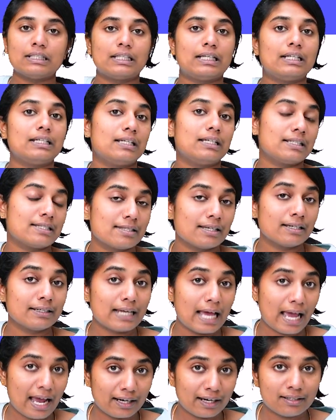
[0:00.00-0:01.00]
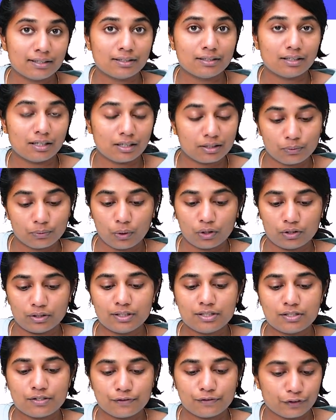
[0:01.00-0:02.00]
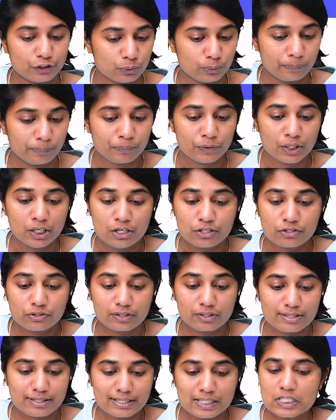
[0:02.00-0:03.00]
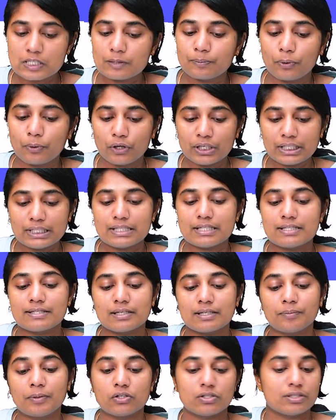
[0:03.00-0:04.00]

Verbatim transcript: then it's an added advantage for you. So the sixth point is about